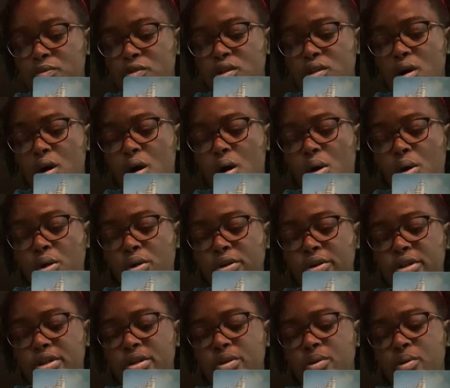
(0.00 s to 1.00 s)
The
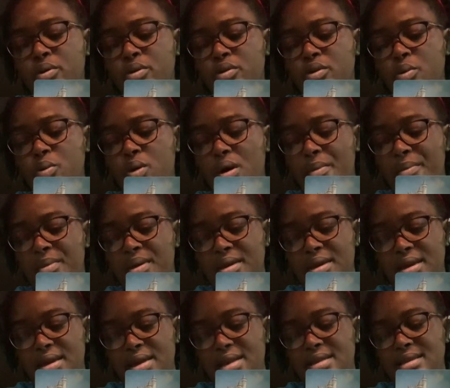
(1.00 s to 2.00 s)
older the woman
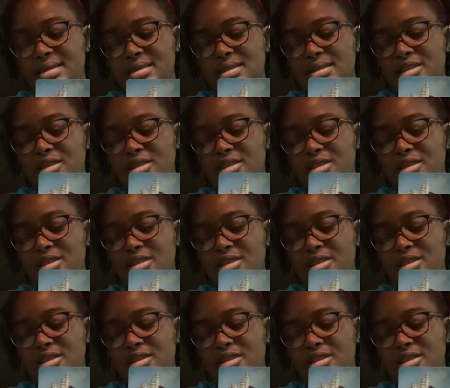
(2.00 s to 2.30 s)
gets,